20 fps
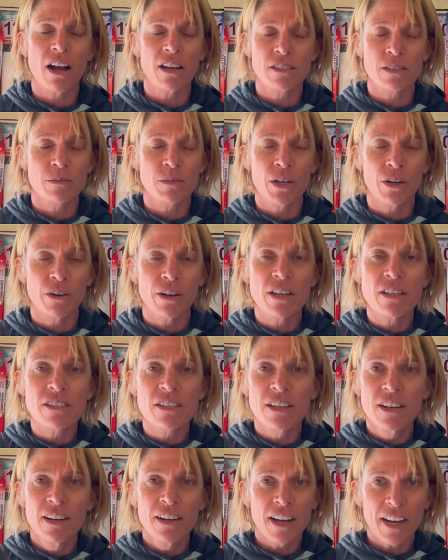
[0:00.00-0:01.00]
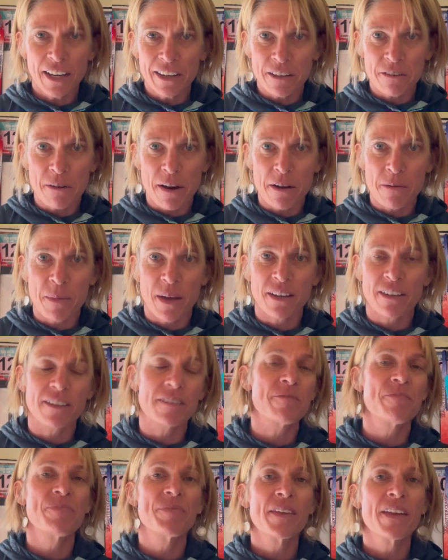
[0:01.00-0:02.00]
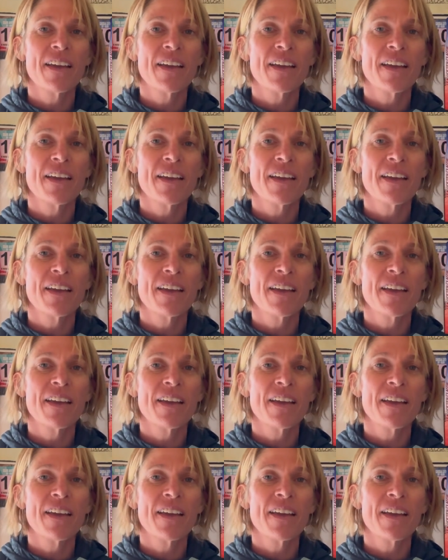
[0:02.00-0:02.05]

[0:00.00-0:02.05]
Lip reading: Awesome donuts. Highly recommended.